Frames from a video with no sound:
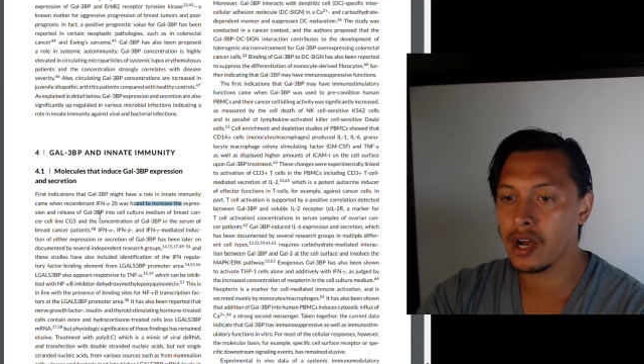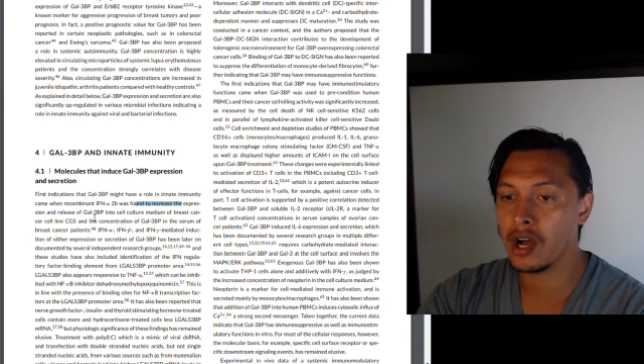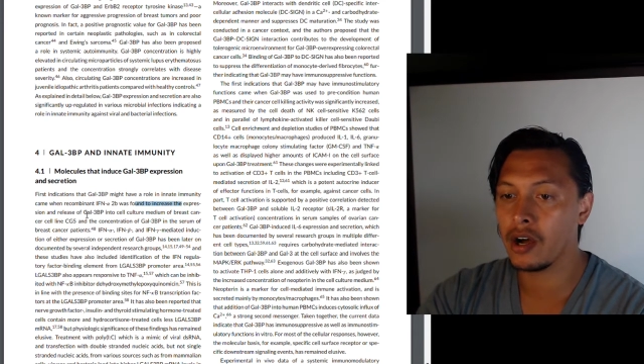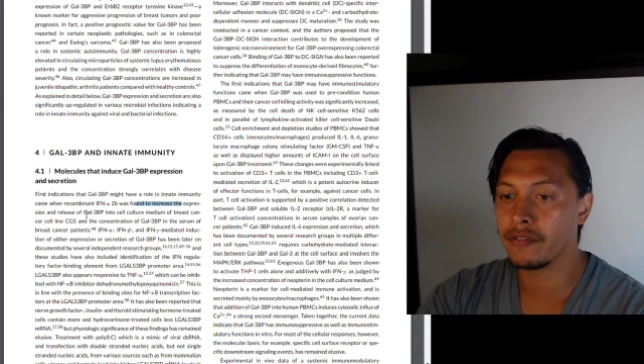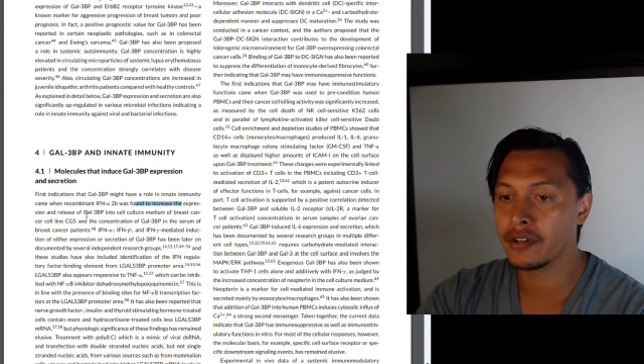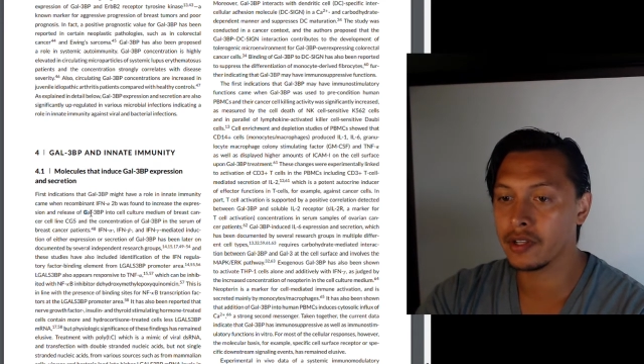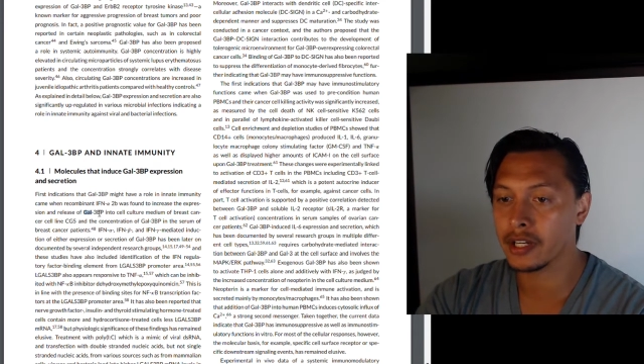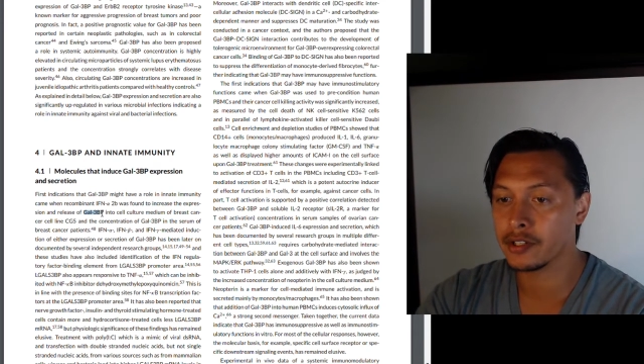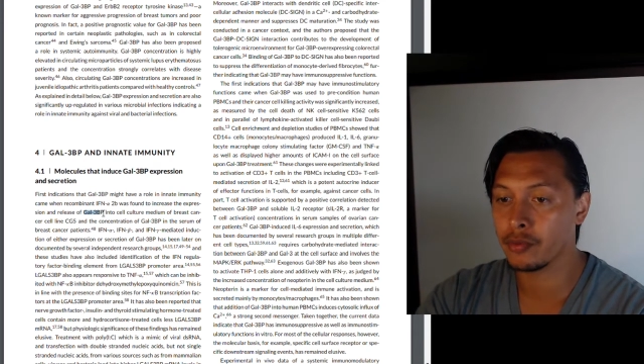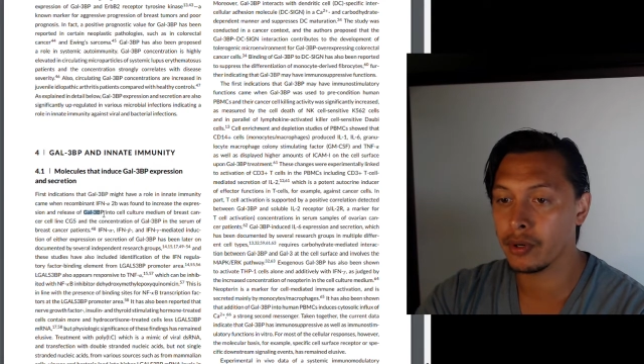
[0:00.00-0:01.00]
of
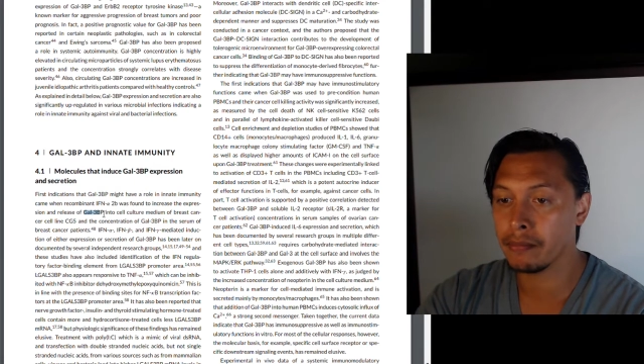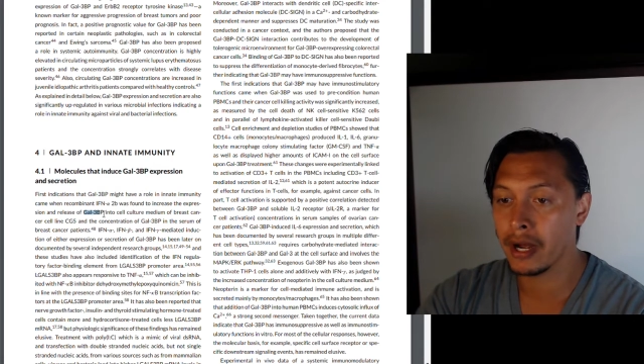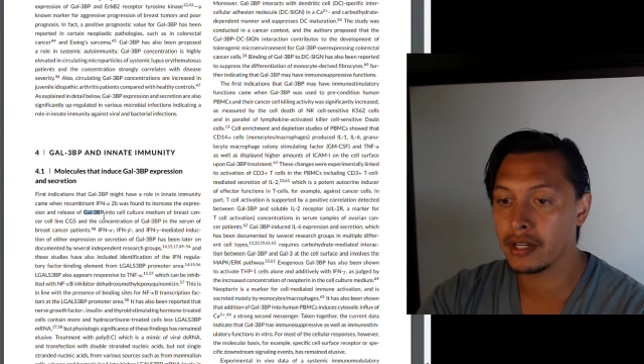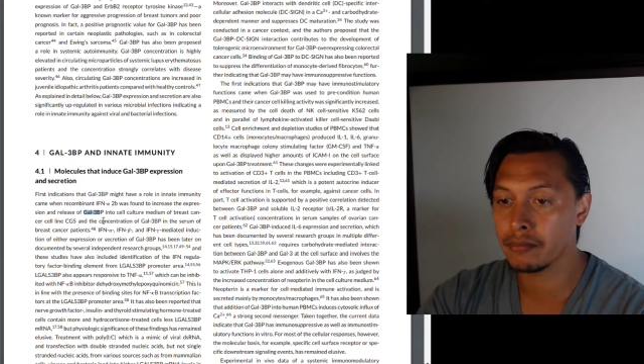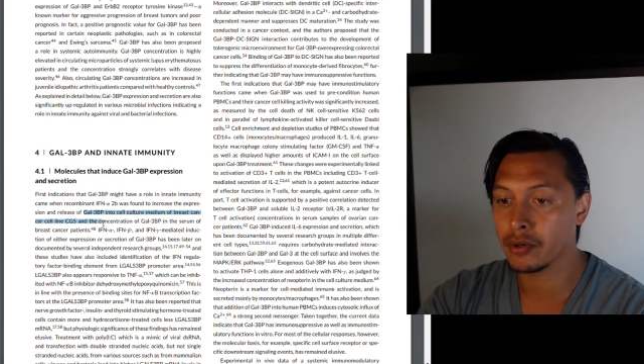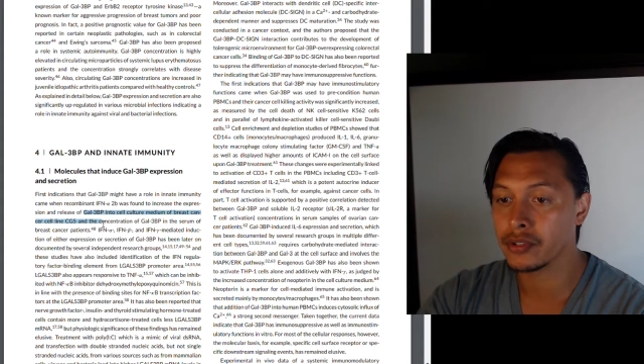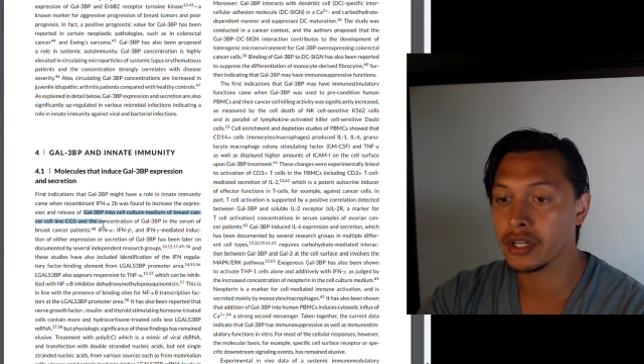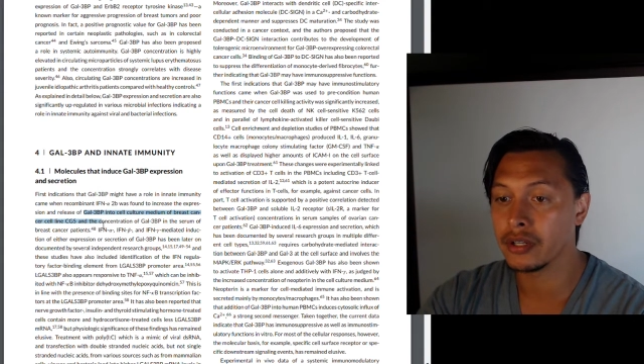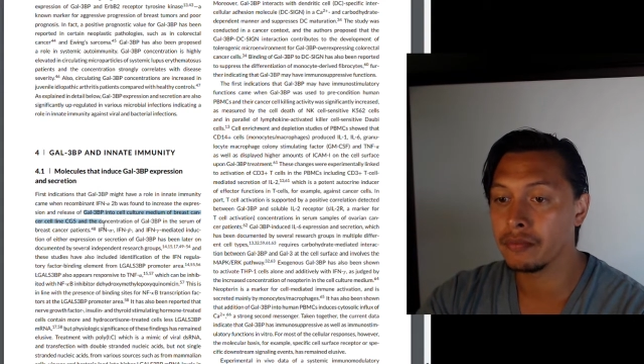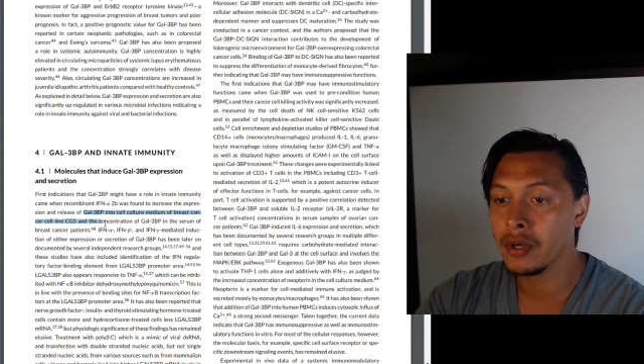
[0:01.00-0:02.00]
galectin-3 binding
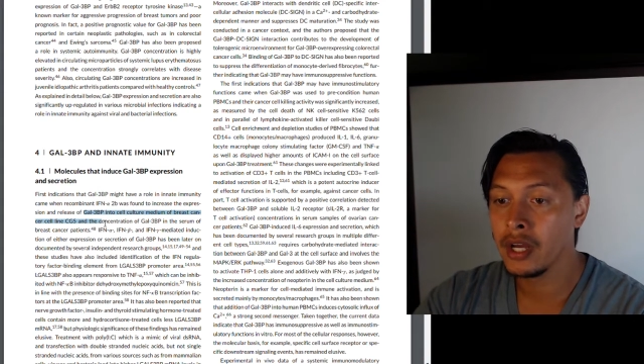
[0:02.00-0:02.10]
protein